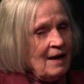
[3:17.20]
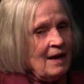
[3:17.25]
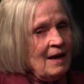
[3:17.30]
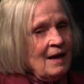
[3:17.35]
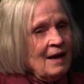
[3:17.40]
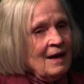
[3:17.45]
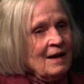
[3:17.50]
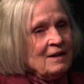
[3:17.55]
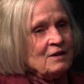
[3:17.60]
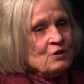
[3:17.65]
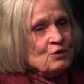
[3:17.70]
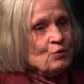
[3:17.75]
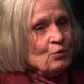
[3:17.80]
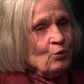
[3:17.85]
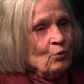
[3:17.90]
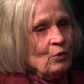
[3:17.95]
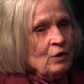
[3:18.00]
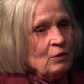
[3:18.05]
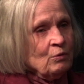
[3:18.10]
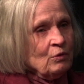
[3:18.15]
And
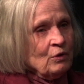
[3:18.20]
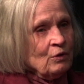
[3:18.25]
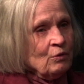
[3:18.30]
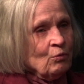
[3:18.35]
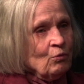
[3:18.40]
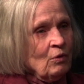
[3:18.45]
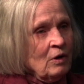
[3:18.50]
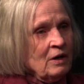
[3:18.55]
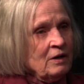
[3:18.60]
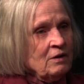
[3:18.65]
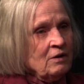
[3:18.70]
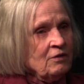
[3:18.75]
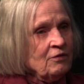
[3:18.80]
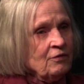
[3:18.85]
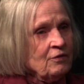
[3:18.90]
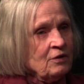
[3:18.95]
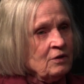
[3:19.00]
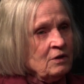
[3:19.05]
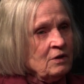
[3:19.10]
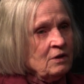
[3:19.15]
we were one
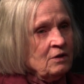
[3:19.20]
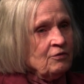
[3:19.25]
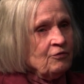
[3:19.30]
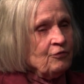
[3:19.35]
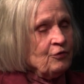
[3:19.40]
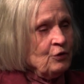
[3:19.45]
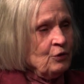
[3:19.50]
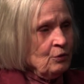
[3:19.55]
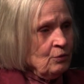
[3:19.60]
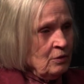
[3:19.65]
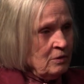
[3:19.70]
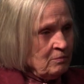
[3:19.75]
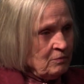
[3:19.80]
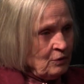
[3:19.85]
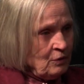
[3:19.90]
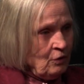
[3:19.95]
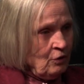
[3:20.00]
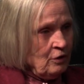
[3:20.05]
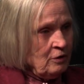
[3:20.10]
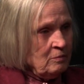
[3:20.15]
of the few
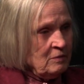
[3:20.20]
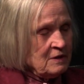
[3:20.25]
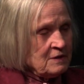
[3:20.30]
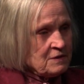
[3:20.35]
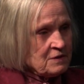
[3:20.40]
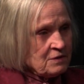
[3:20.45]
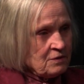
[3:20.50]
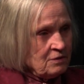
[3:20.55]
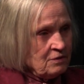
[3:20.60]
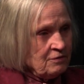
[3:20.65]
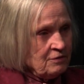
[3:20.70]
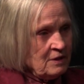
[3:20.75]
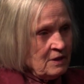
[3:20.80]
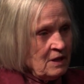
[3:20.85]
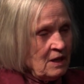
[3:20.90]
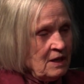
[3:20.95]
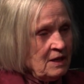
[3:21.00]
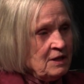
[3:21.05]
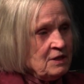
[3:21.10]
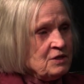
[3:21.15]
employment serving
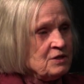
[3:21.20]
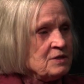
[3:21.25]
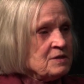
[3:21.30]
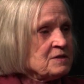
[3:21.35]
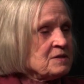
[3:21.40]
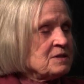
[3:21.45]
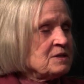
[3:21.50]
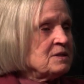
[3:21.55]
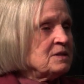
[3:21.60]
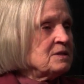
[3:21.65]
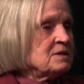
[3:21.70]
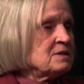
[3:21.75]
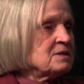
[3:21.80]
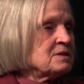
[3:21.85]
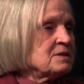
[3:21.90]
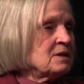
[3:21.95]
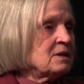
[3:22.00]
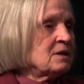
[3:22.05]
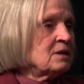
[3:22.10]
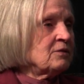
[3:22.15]

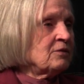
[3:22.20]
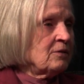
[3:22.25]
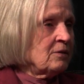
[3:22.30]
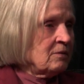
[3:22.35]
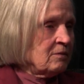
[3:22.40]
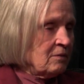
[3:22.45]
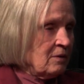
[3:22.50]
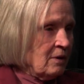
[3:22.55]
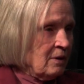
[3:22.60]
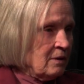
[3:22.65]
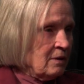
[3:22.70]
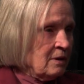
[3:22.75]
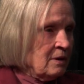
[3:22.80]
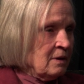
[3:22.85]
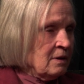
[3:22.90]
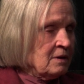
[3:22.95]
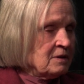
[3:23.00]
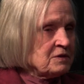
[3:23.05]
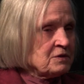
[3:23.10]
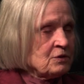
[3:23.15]
agencies
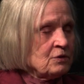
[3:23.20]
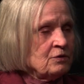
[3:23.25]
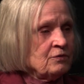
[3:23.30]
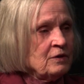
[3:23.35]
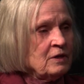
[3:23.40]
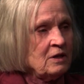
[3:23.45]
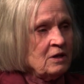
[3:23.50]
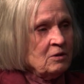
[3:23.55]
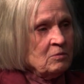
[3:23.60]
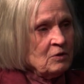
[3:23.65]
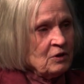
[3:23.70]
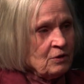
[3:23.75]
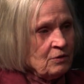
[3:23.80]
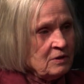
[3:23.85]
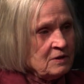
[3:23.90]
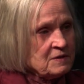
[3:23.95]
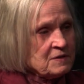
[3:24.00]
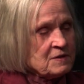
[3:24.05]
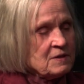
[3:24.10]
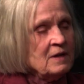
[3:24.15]
serving
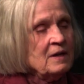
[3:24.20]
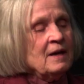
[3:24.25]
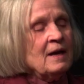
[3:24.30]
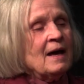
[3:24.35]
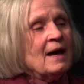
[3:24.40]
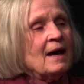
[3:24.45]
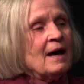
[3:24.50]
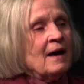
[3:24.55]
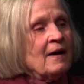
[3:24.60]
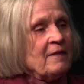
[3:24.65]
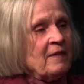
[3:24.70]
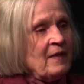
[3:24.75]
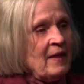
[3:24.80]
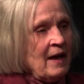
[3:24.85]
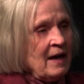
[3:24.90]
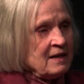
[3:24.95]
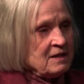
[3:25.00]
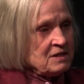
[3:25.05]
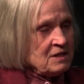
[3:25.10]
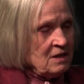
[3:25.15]
immigrants at
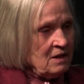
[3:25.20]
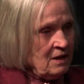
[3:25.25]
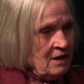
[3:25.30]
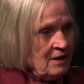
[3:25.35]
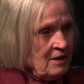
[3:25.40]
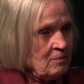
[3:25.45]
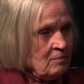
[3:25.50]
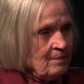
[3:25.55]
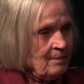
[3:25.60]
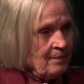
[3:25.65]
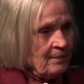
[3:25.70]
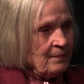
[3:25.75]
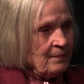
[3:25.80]
that time.